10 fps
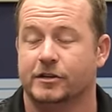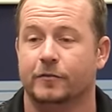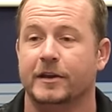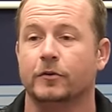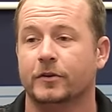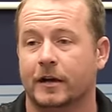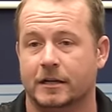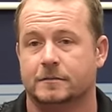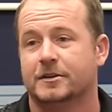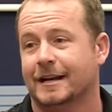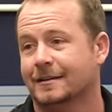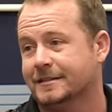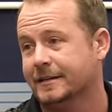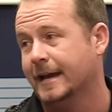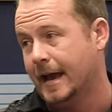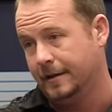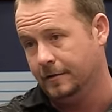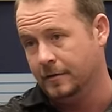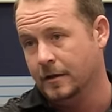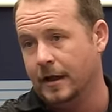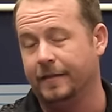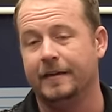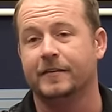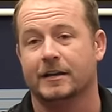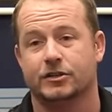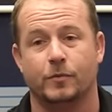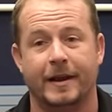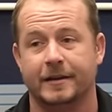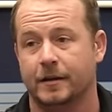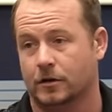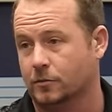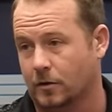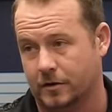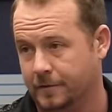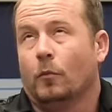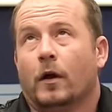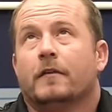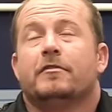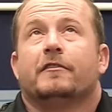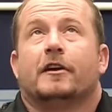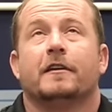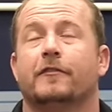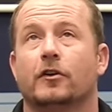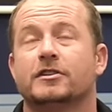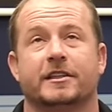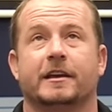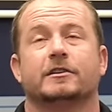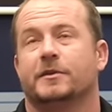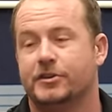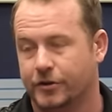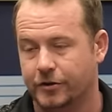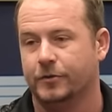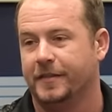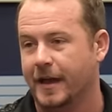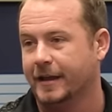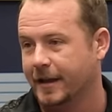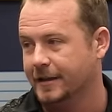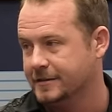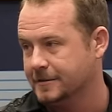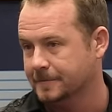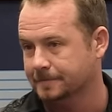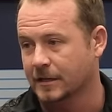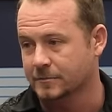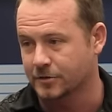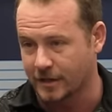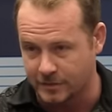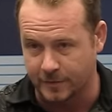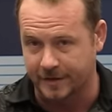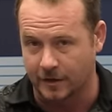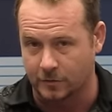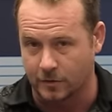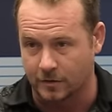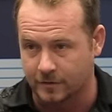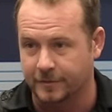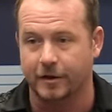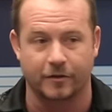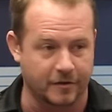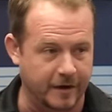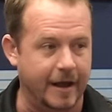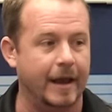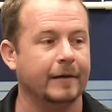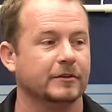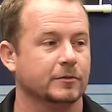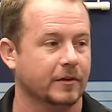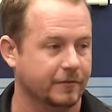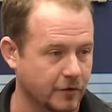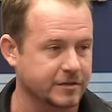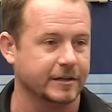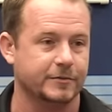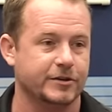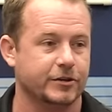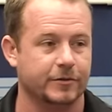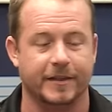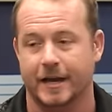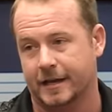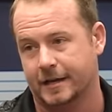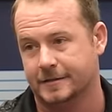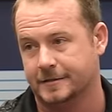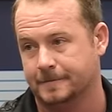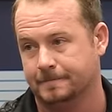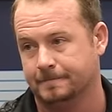If we go to a customer's house today and they've got sweating ductwork, one of the very first things we should do in that case, customer's got sweating ductwork, we go there today, what's one of the first things we should do in that case?